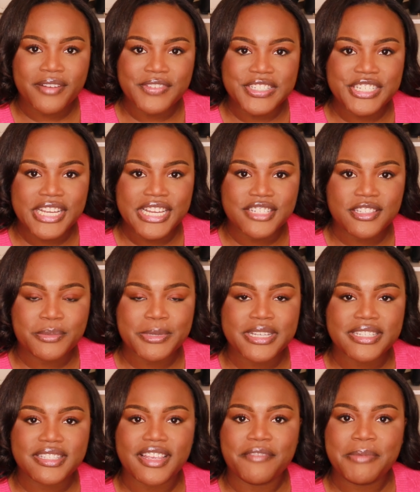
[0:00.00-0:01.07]
of a chance
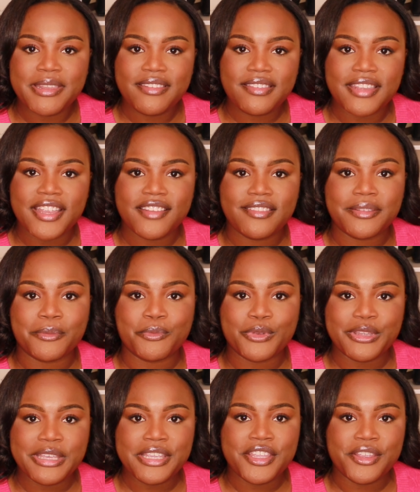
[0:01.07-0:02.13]
because I've been seeing some
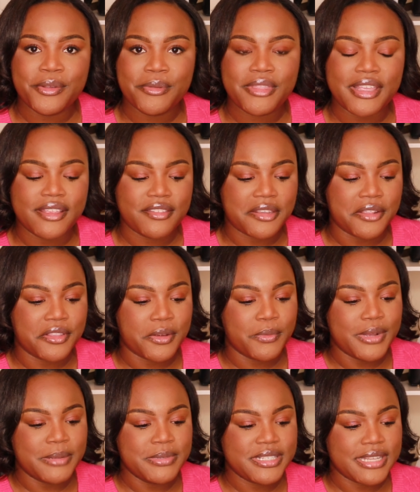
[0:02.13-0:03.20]
really cute things on their
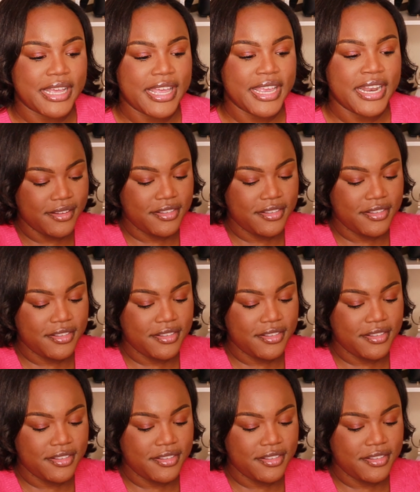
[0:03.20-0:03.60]
website.